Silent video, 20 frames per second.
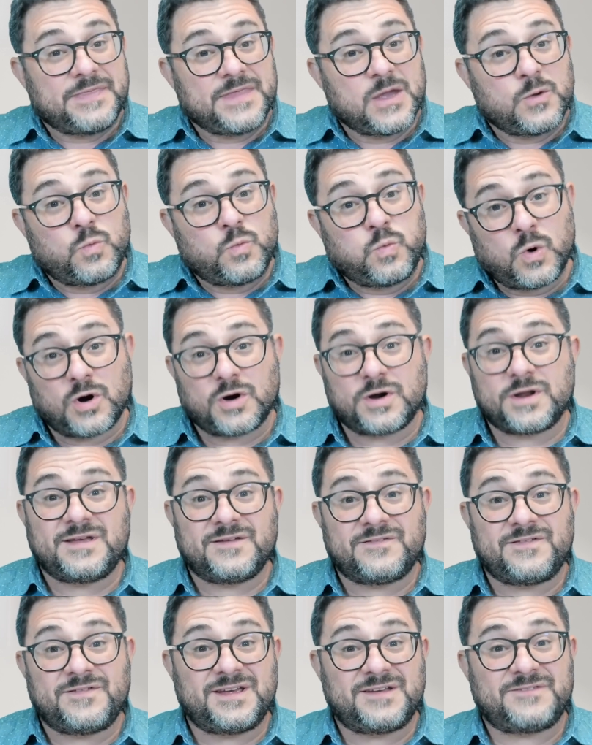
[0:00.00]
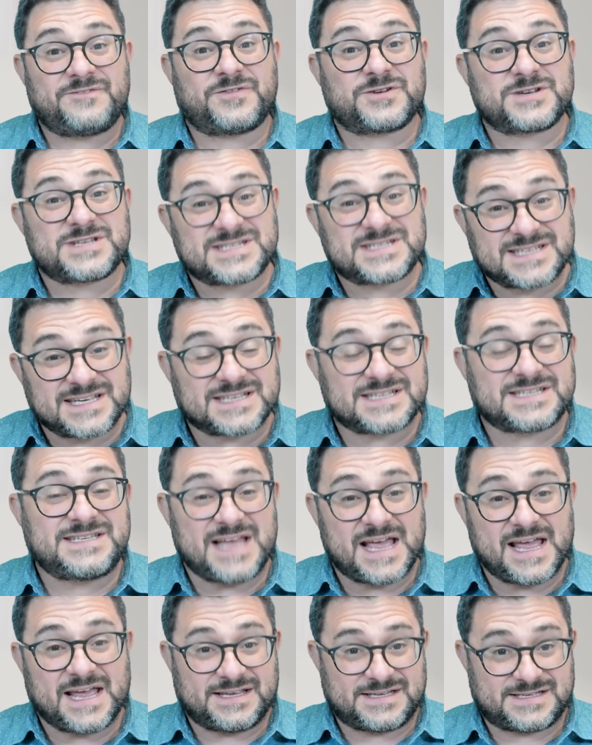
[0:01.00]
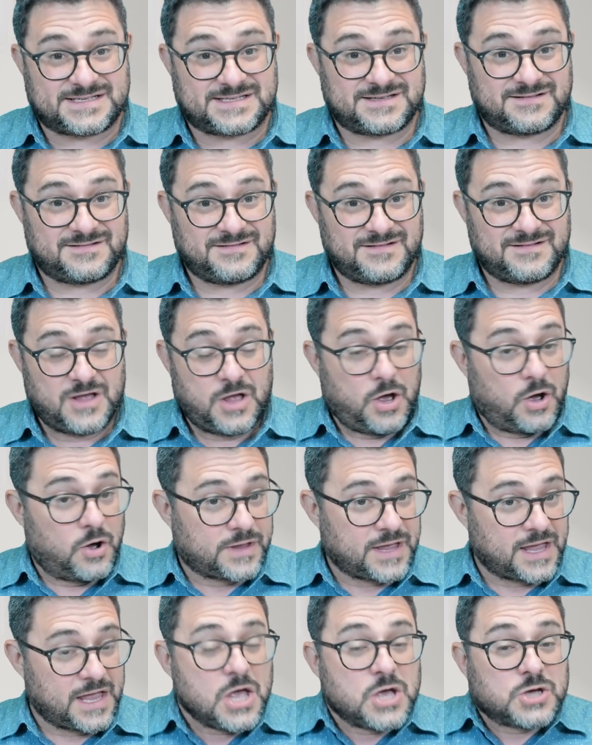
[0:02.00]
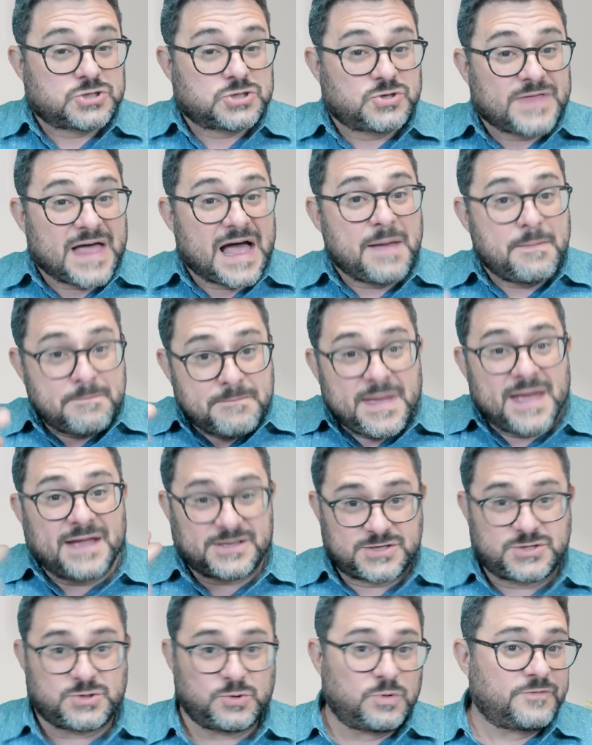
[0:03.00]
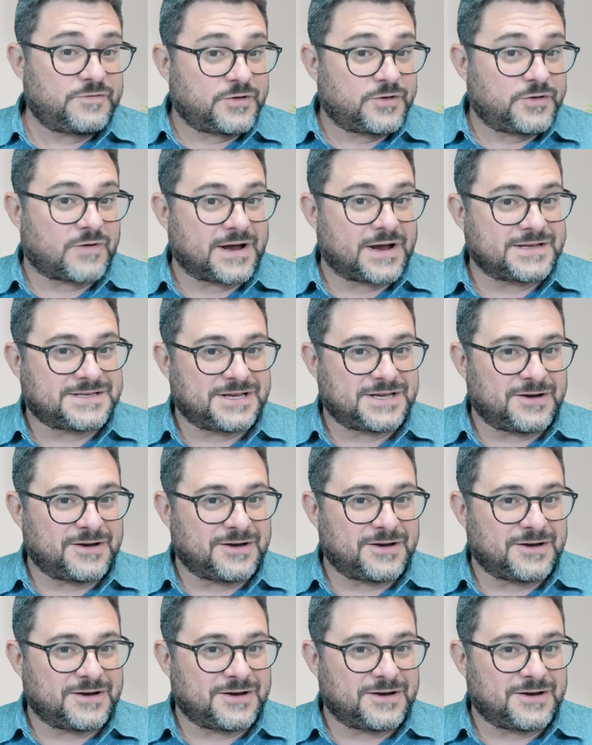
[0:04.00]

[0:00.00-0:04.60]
and they were given it for six days. Okay, so that met two of the